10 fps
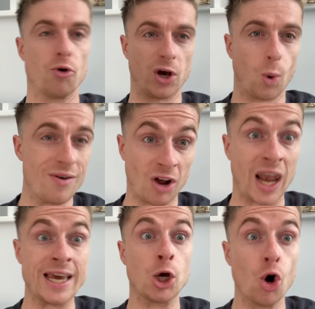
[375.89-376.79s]

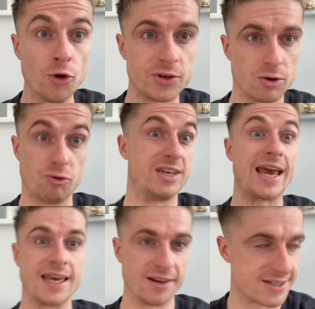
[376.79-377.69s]
unequivocally good,
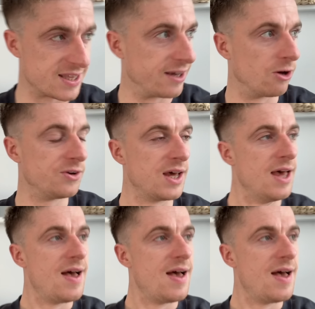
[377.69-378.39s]
ridiculously good.